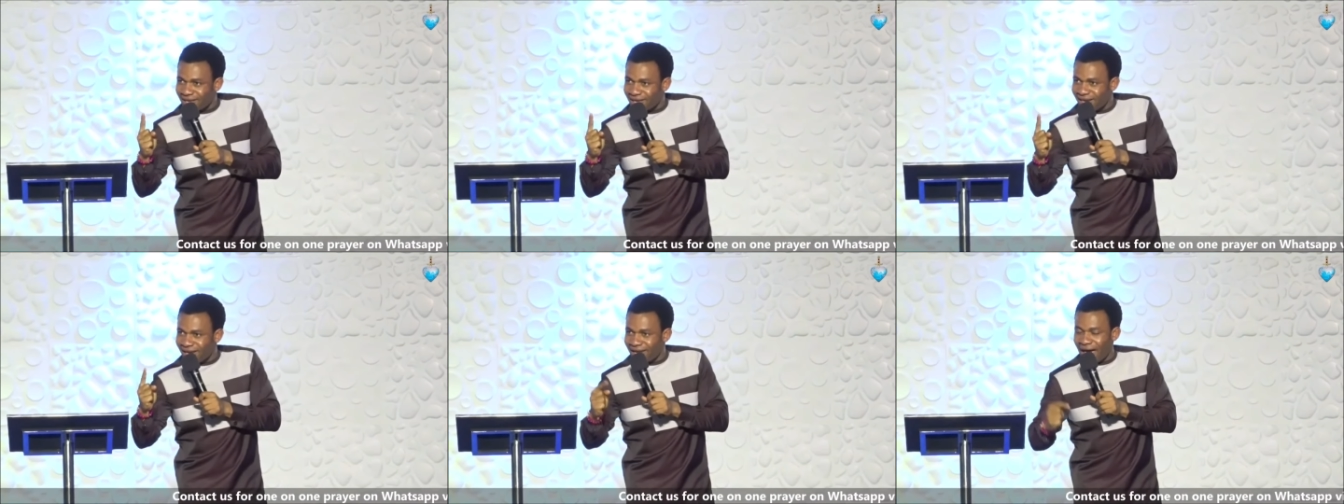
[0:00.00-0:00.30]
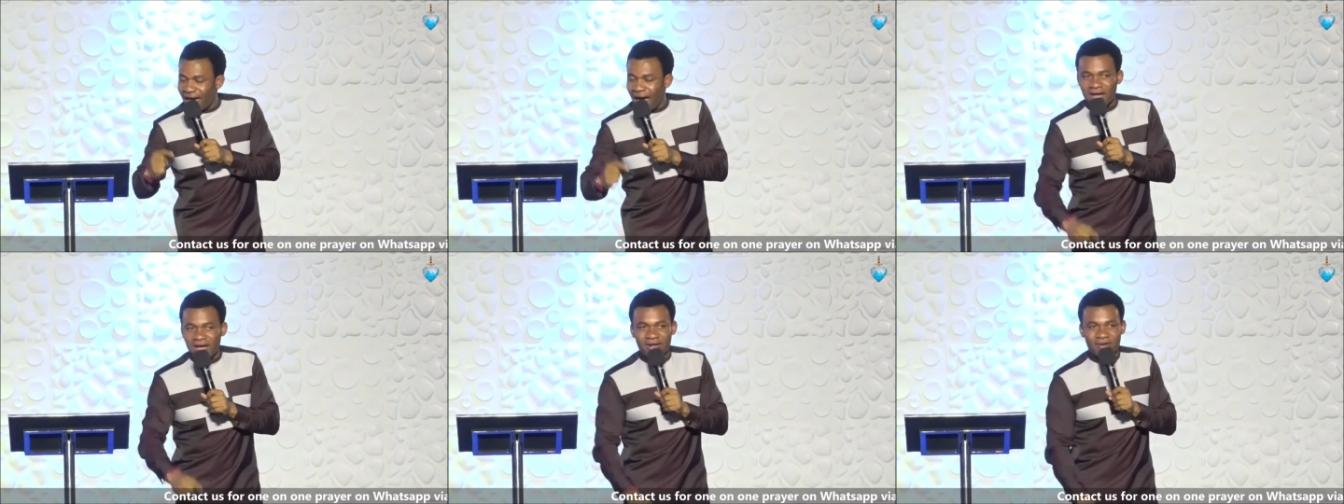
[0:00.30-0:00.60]
in
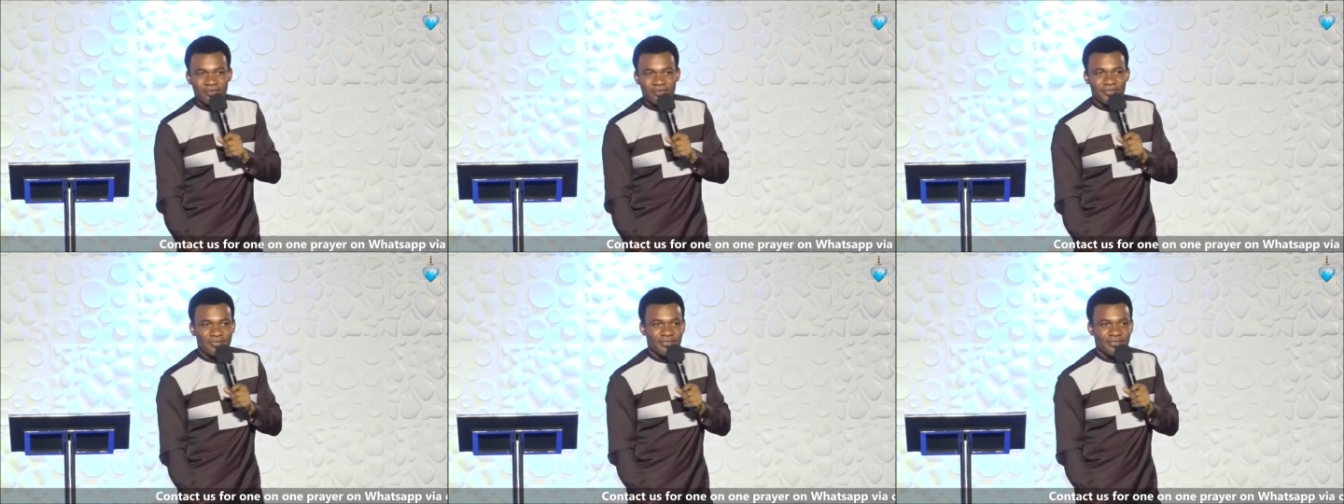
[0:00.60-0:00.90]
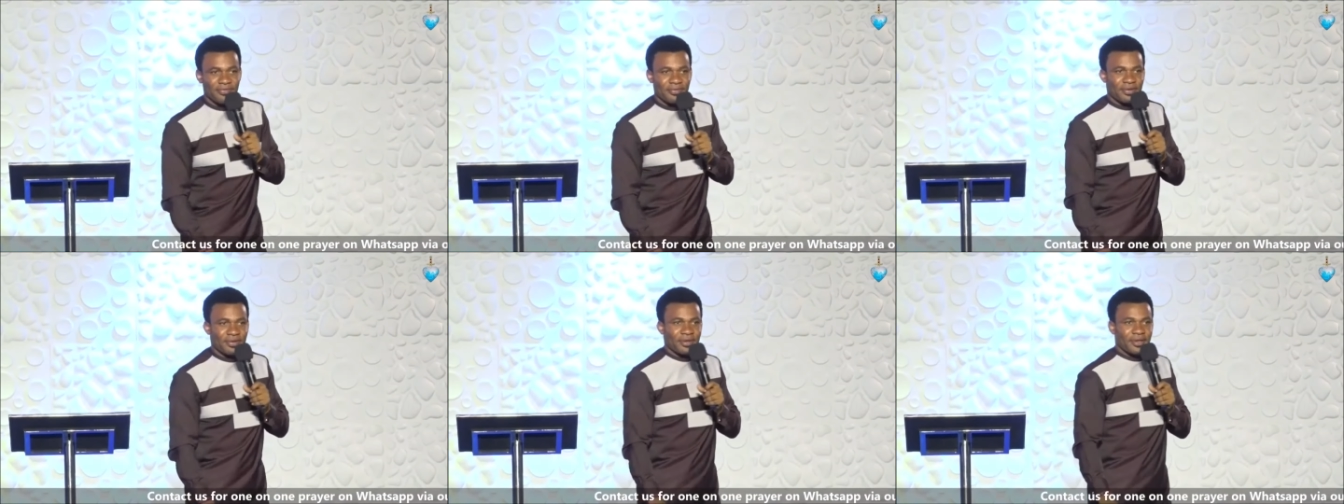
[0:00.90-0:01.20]
life.
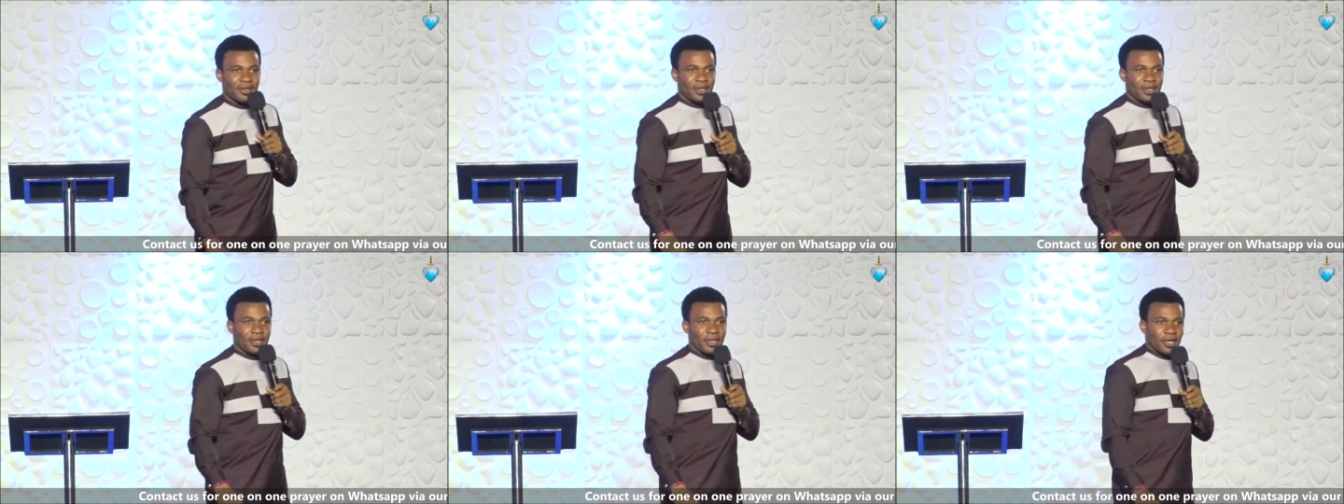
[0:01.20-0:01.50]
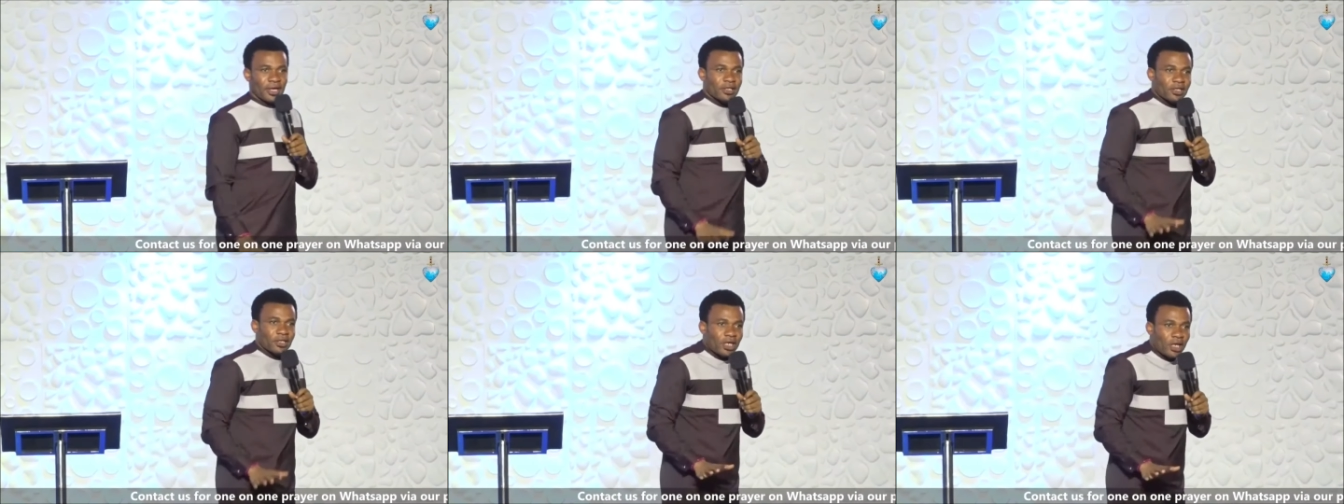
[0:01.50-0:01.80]

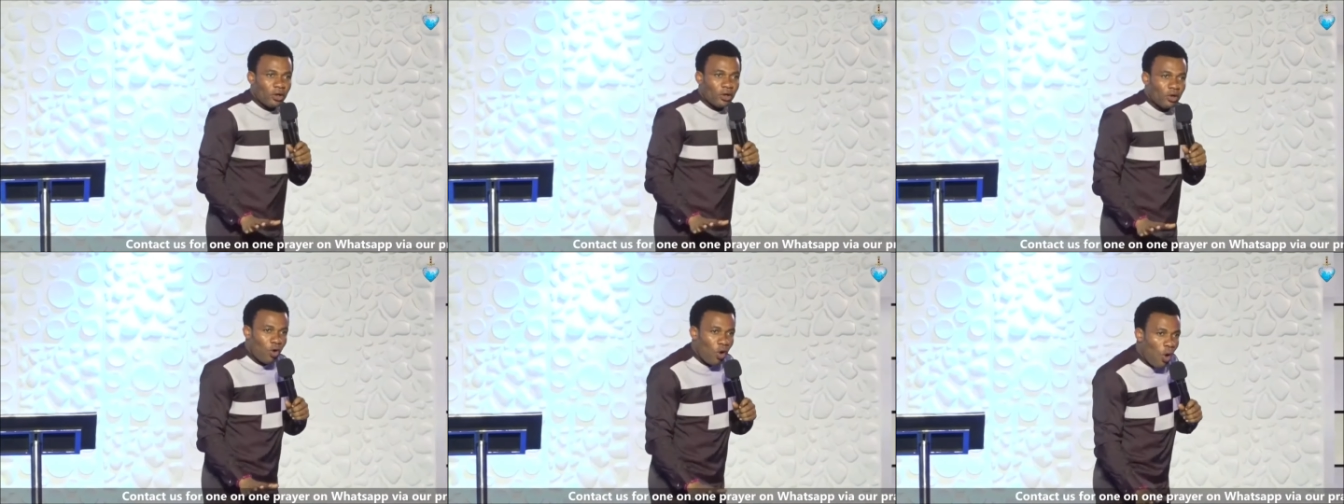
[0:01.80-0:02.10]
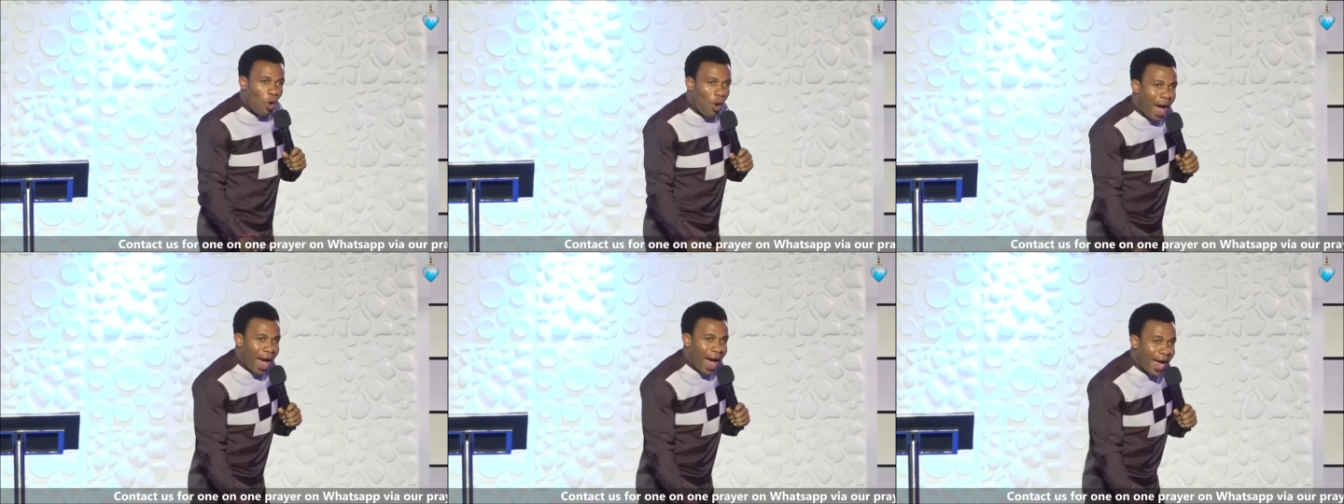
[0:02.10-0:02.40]
The
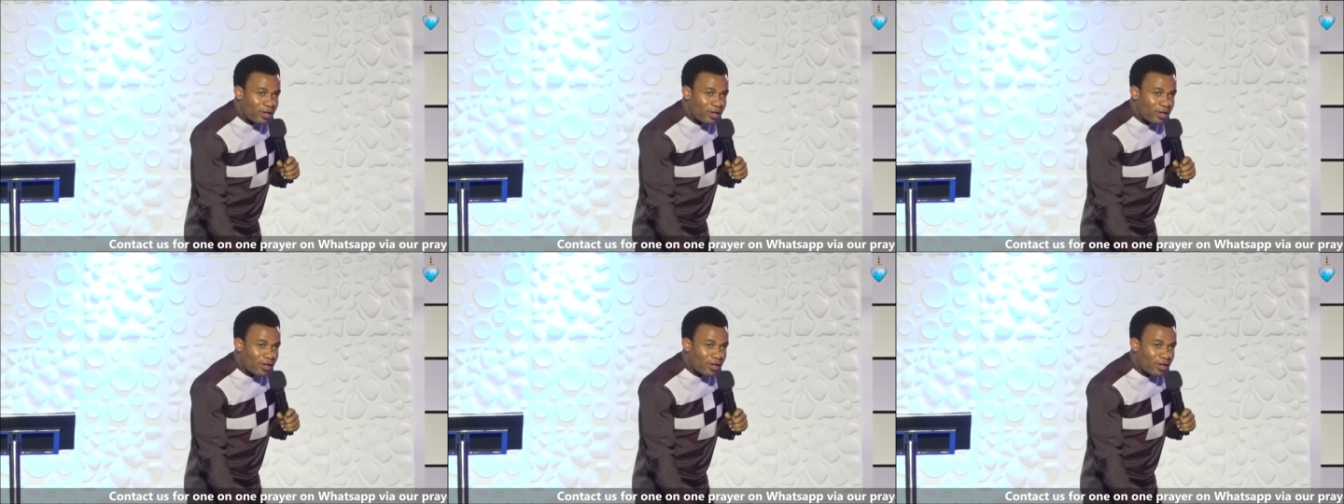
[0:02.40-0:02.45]
lower